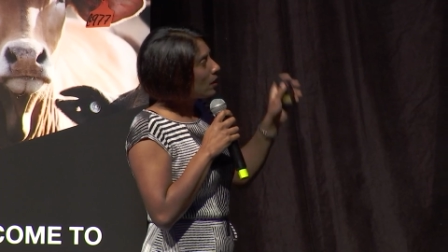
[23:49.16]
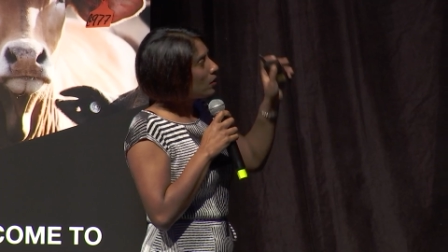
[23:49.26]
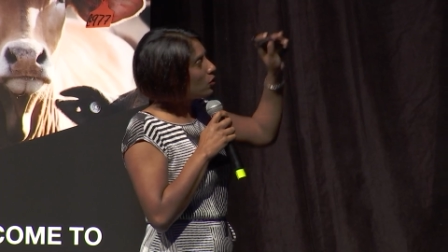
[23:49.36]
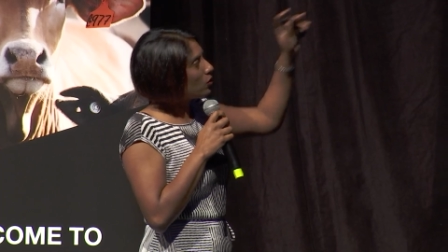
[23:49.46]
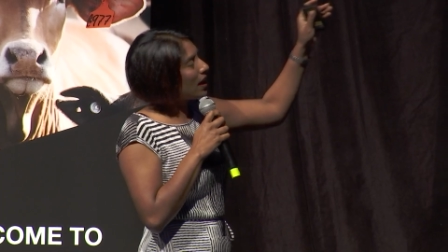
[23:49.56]

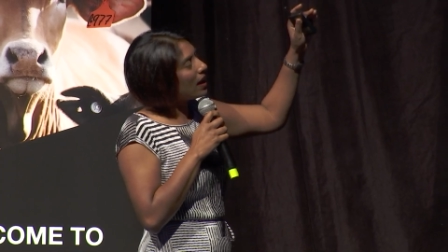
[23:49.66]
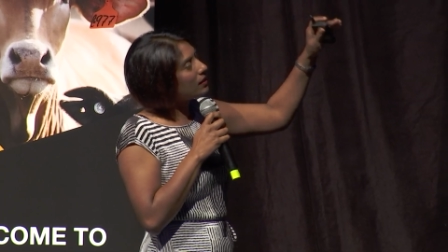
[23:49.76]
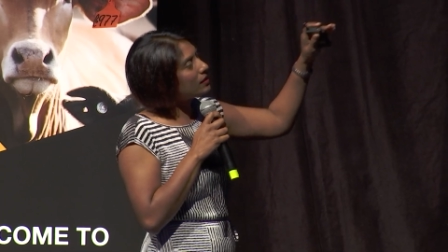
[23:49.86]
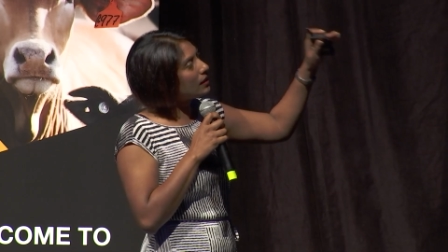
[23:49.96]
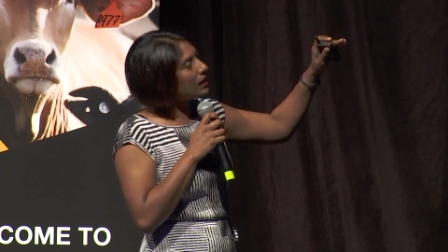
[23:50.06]
You
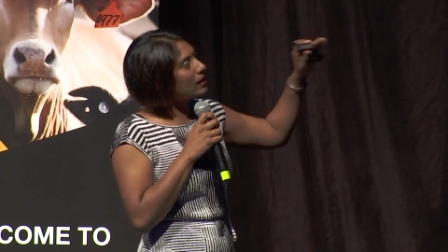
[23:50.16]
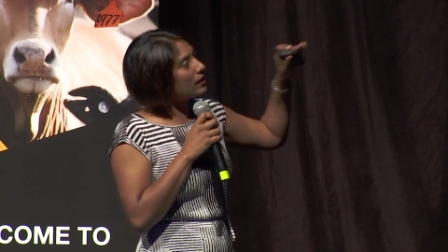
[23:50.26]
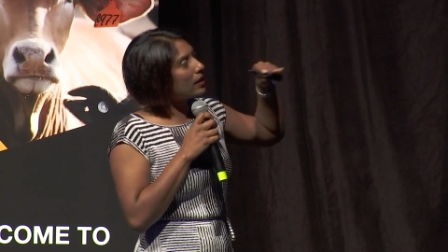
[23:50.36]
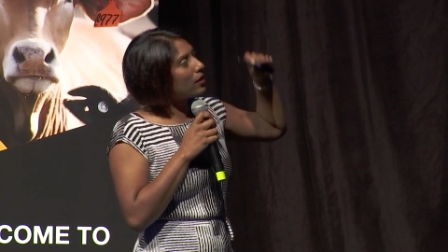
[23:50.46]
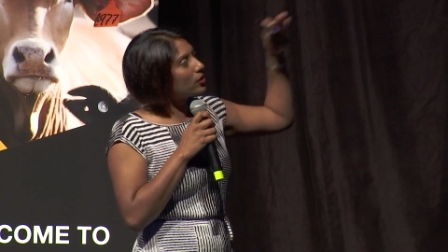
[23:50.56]
can see
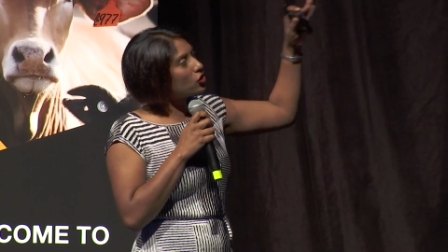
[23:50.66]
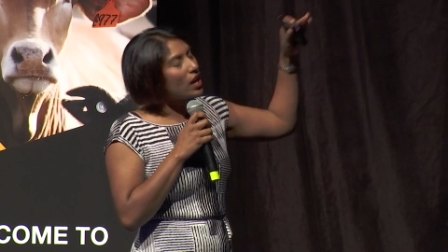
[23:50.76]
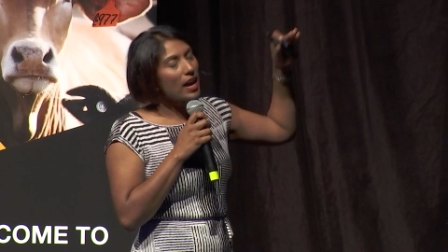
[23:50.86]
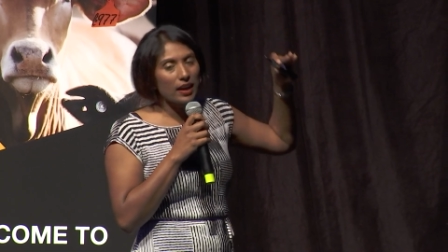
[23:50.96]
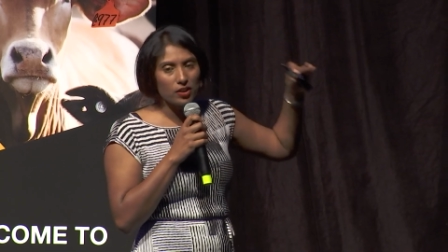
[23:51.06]
that there are
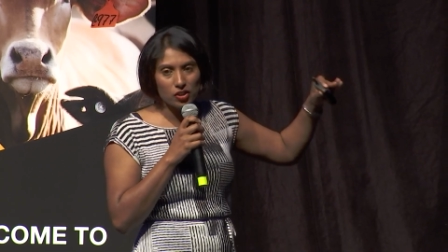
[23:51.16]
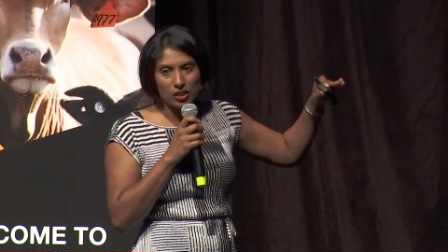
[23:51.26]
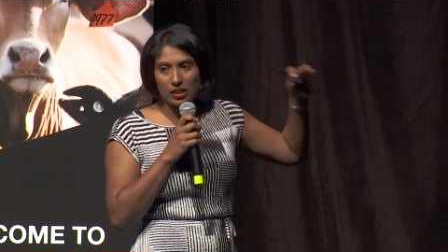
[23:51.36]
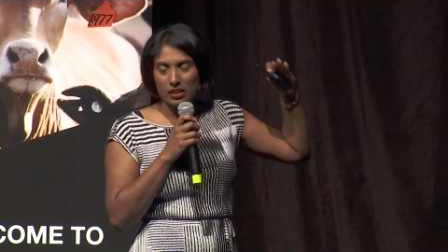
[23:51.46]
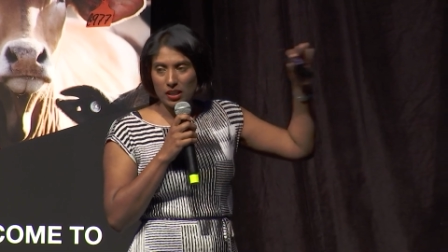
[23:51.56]

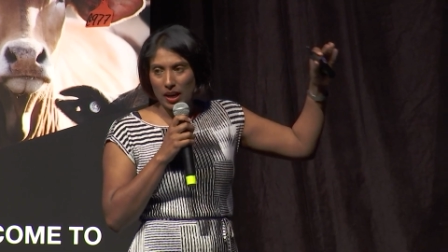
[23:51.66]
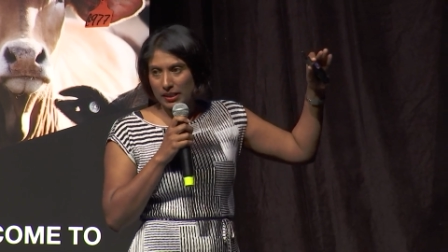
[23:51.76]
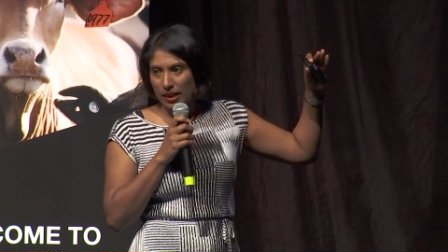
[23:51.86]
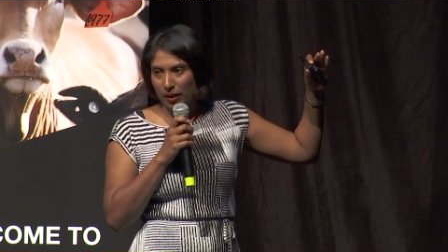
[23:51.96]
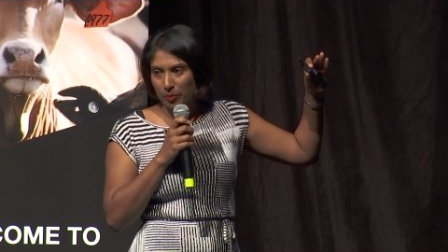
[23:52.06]
changes in
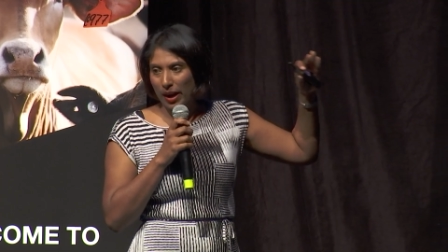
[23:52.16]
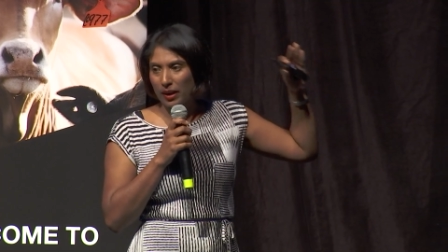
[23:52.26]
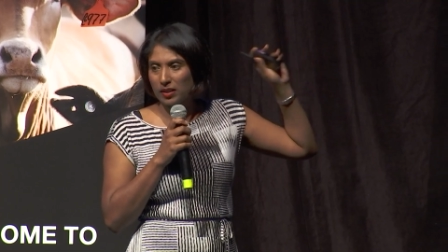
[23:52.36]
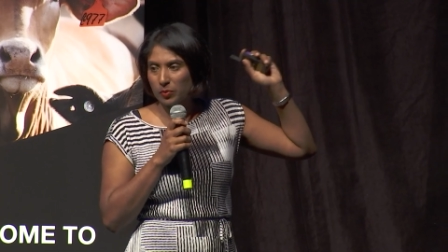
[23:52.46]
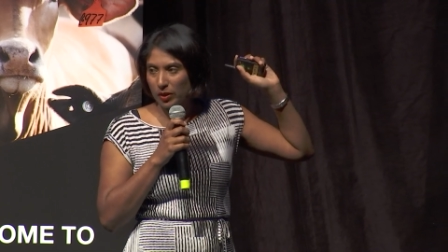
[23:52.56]
dietary
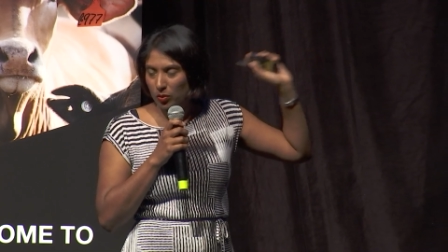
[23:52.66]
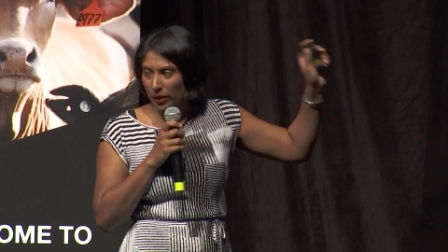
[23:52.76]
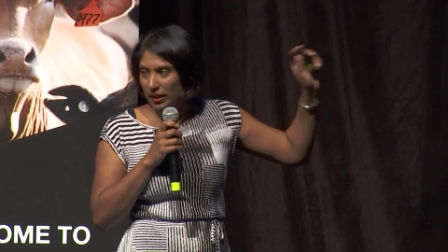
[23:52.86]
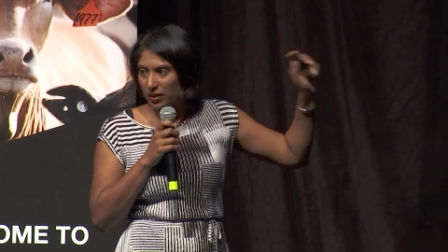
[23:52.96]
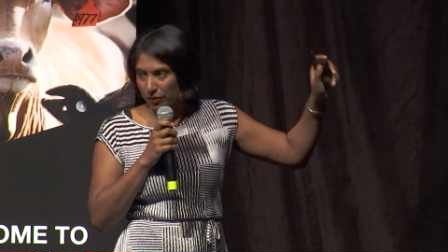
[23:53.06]
patterns
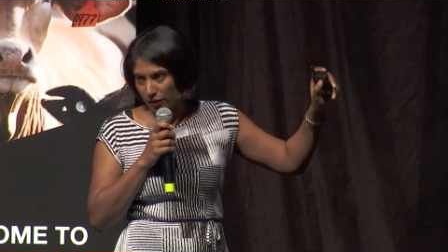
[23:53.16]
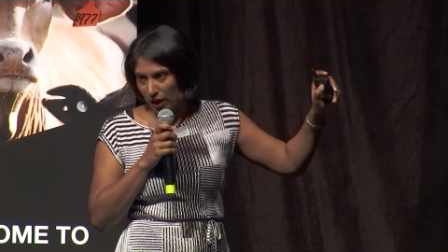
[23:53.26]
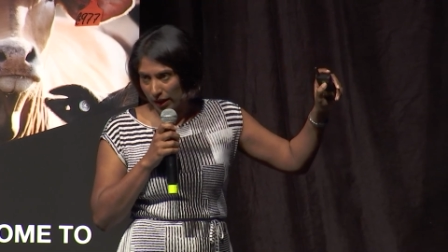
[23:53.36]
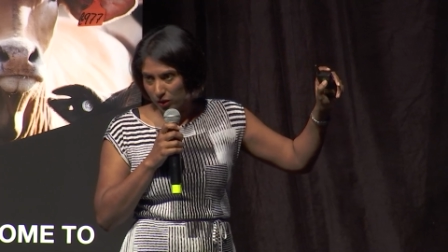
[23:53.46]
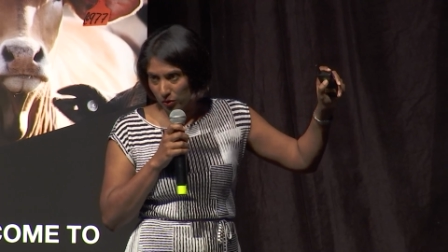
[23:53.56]
between different
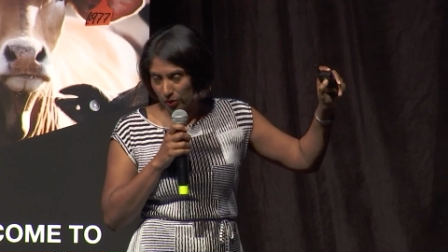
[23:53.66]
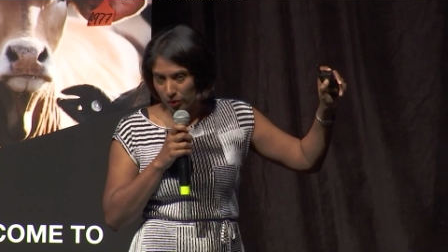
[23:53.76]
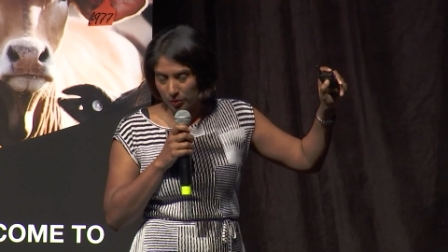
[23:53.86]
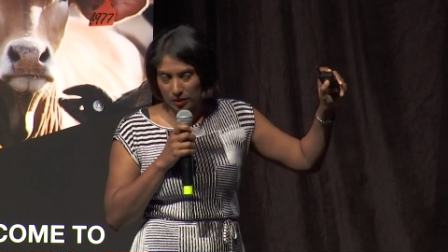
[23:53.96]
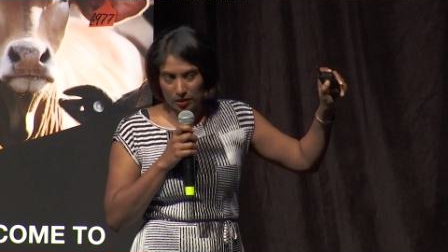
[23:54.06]
age
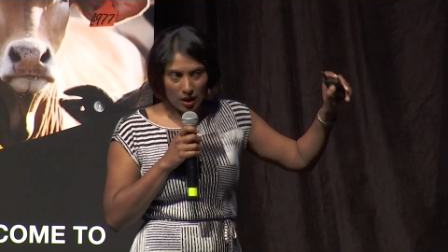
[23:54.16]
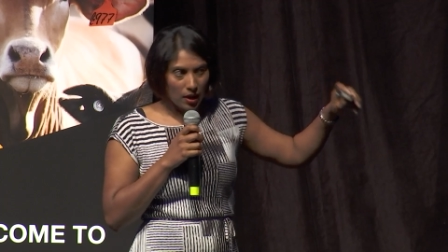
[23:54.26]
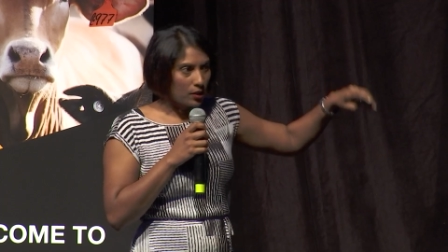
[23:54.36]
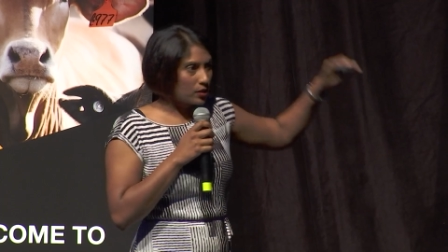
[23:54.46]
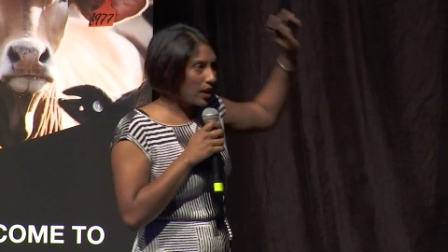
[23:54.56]
groups.
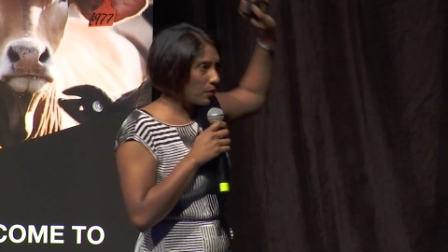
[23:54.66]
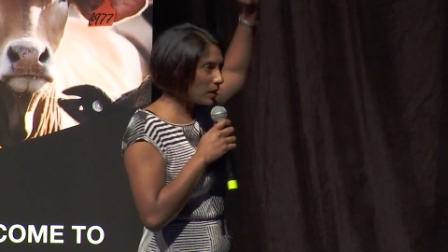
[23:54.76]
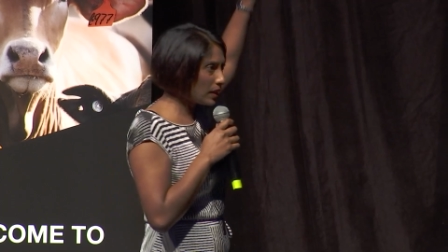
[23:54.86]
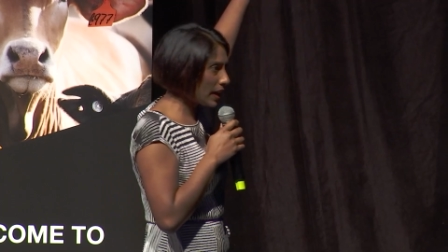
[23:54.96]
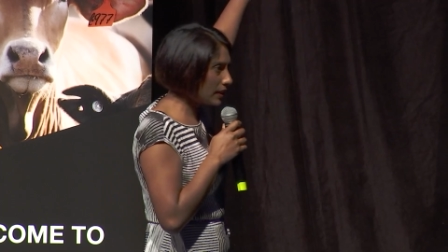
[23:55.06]
So how
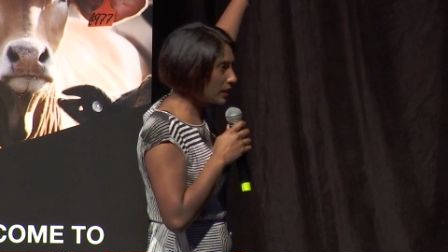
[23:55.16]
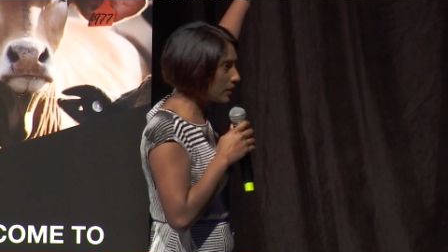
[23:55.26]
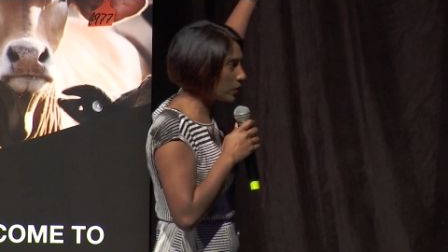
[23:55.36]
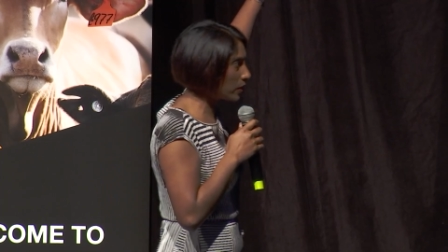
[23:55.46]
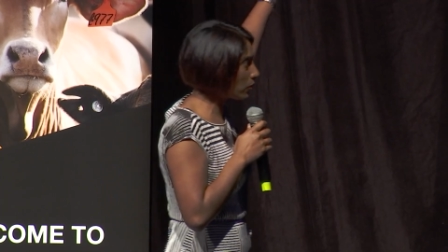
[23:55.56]
many of the
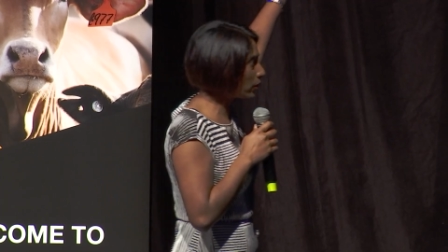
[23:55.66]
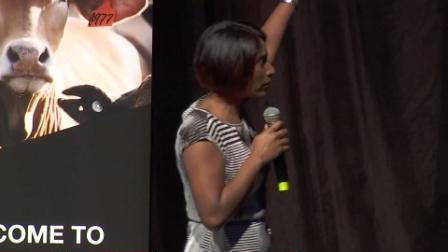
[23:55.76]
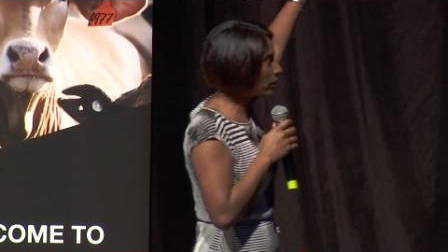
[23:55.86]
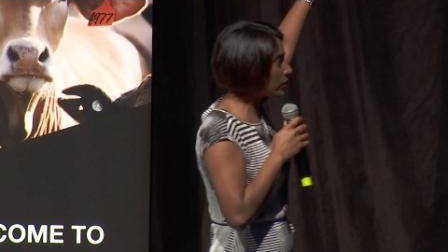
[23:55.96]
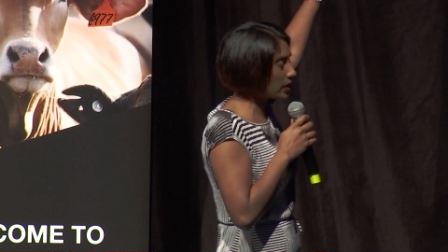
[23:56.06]

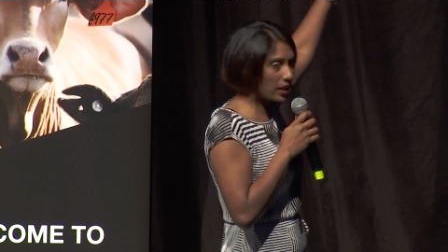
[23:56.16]
18-24-year-olds are